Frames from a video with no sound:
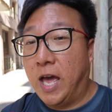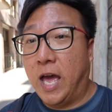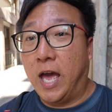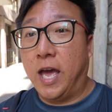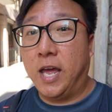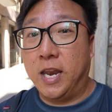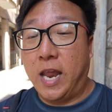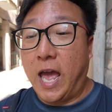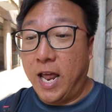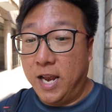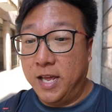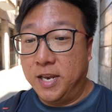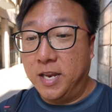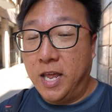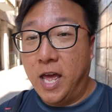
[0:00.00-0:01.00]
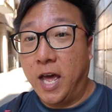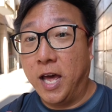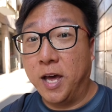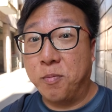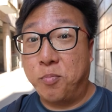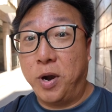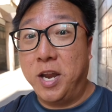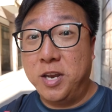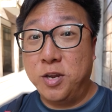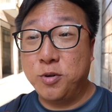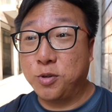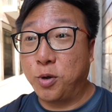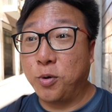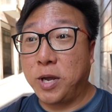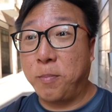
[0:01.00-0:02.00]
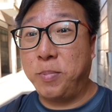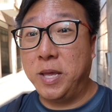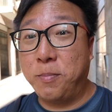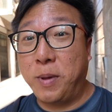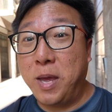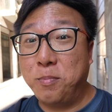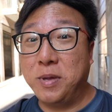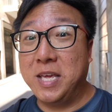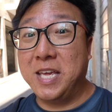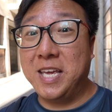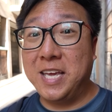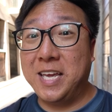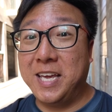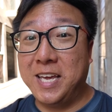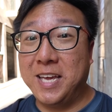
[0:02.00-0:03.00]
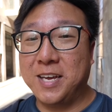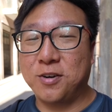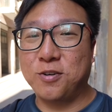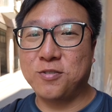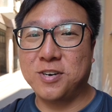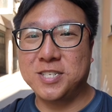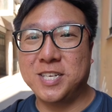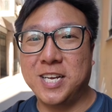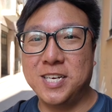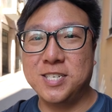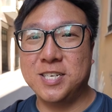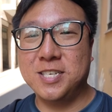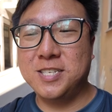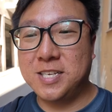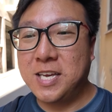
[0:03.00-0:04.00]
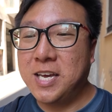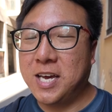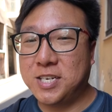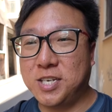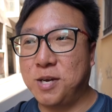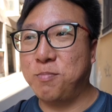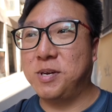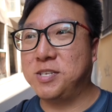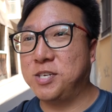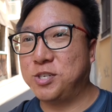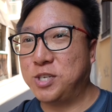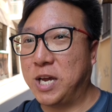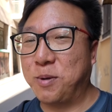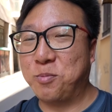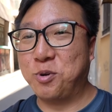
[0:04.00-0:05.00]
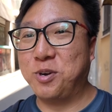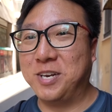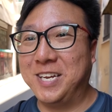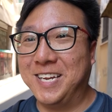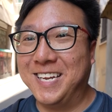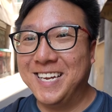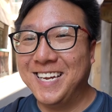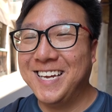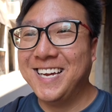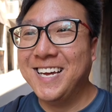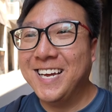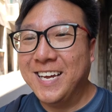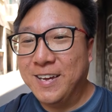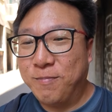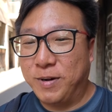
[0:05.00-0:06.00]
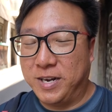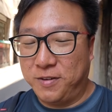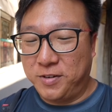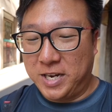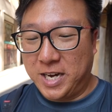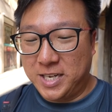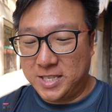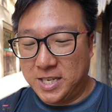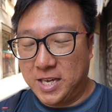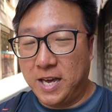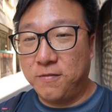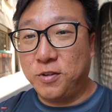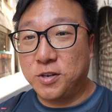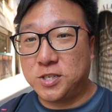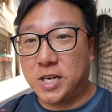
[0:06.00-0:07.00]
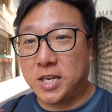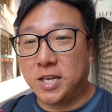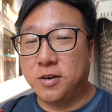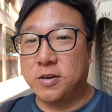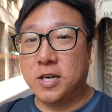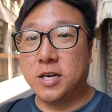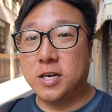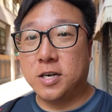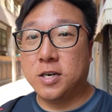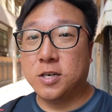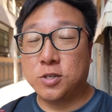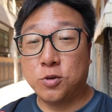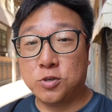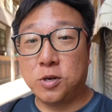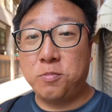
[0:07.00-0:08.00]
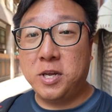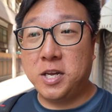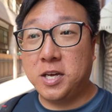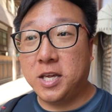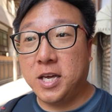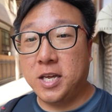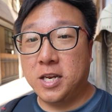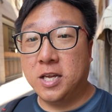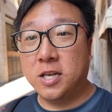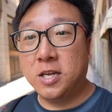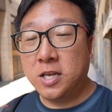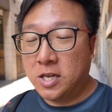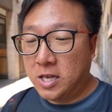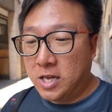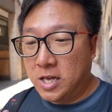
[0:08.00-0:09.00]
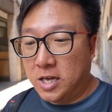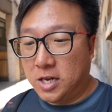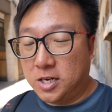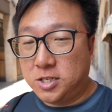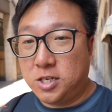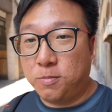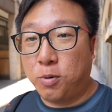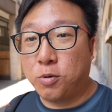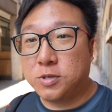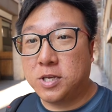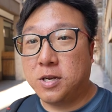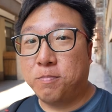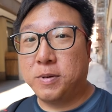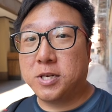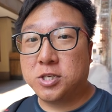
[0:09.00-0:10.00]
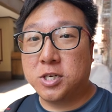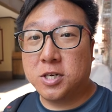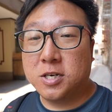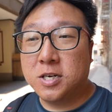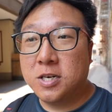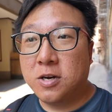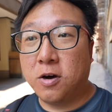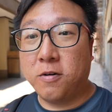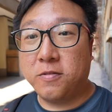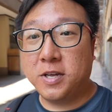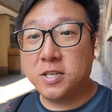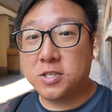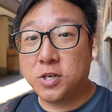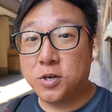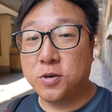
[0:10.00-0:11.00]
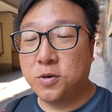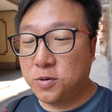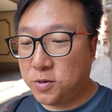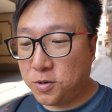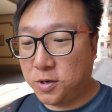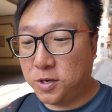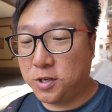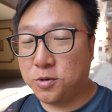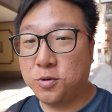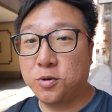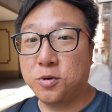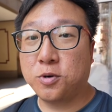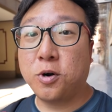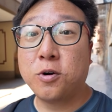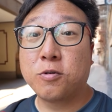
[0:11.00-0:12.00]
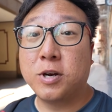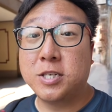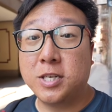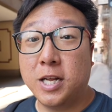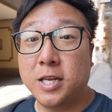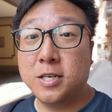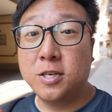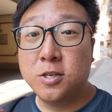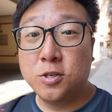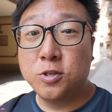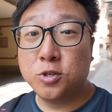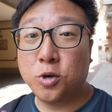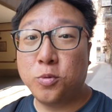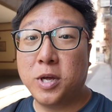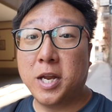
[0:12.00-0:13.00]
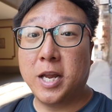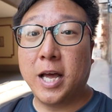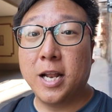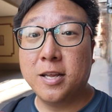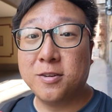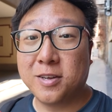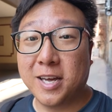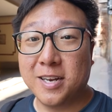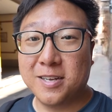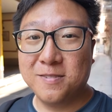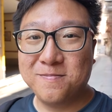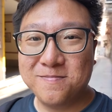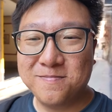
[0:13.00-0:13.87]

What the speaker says: and Ellen a brand new Togepi baby. Congratulations. Share a message them already. But if you guys have not checked out social media yet, she posted a picture of it. So going to congratulate Zoe and Ellen together.